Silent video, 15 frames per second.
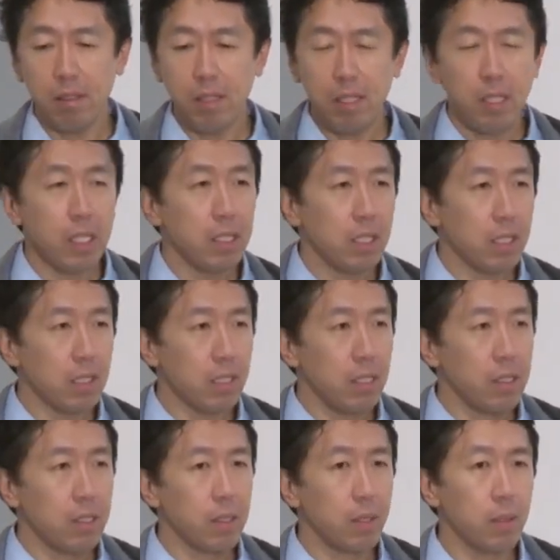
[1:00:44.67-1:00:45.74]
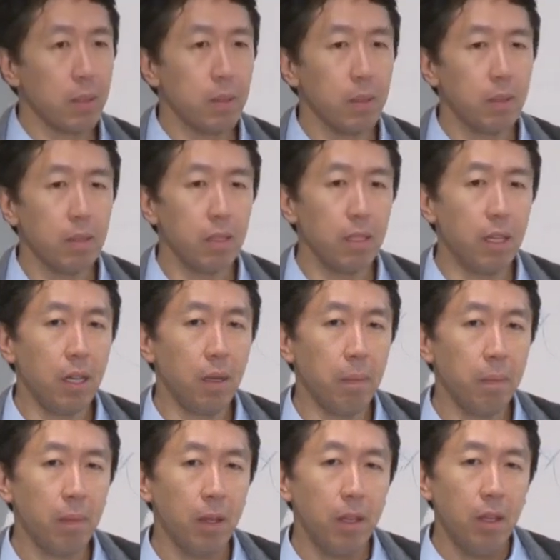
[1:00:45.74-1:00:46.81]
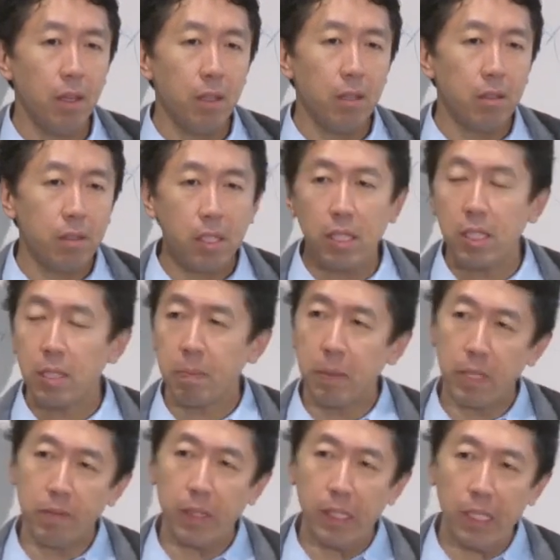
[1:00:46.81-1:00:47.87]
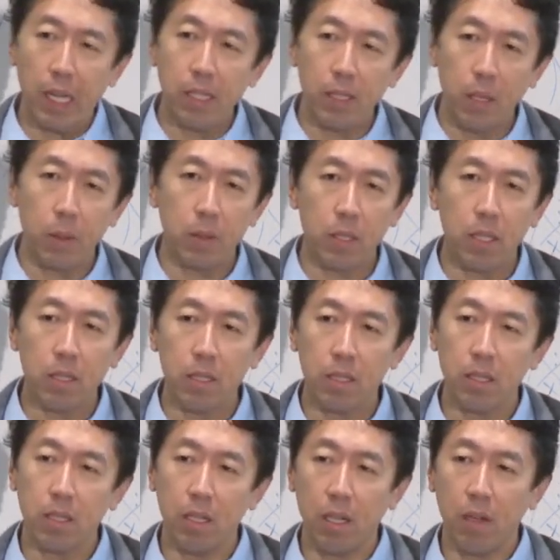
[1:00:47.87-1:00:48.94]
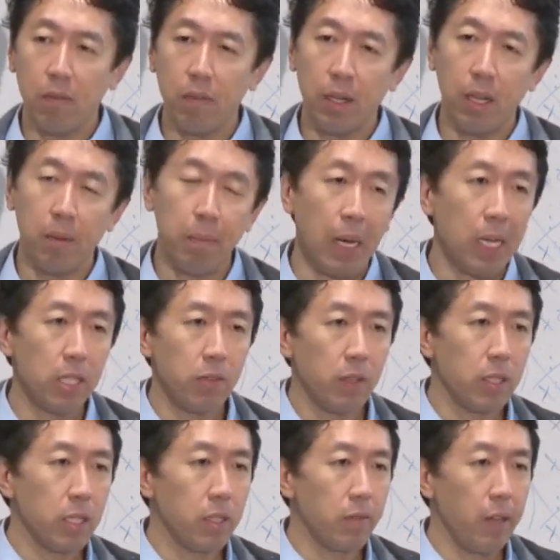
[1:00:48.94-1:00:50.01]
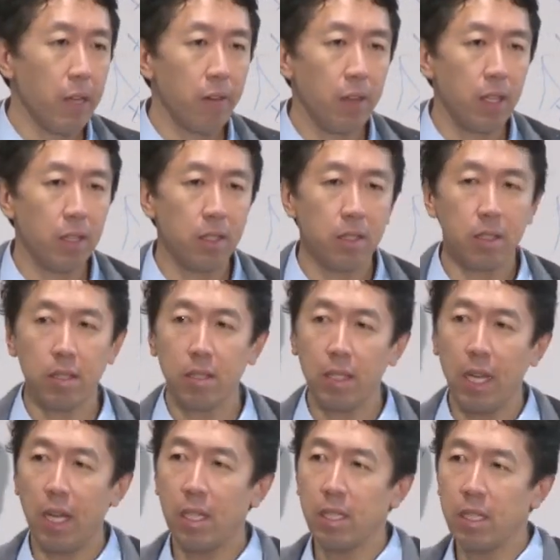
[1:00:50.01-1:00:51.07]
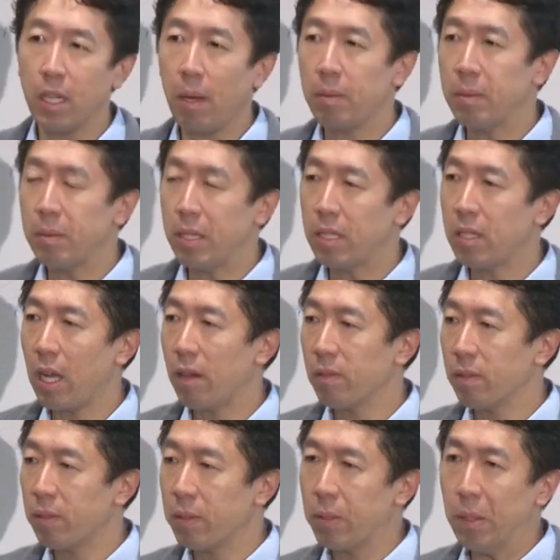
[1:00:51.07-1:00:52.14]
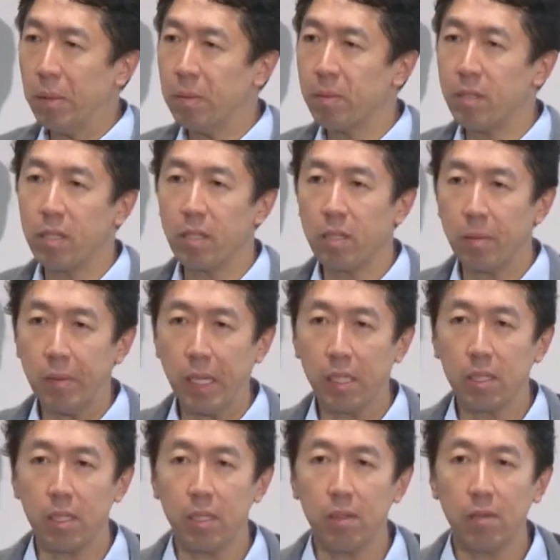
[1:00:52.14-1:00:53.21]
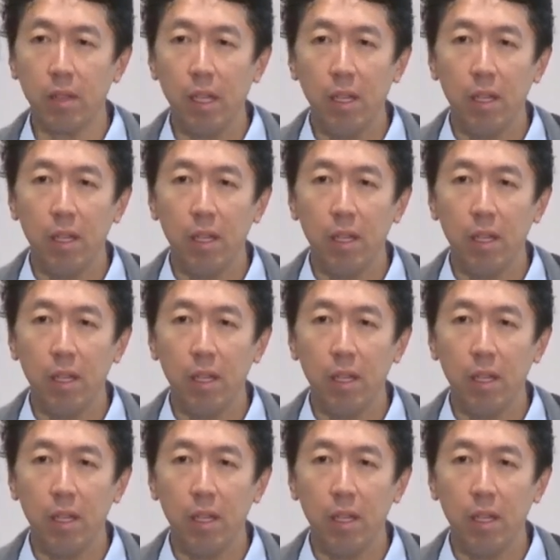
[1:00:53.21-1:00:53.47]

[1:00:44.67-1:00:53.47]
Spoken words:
in addition to these specific diagnoses of bias versus variance and optimization algorithm versus optimization objective.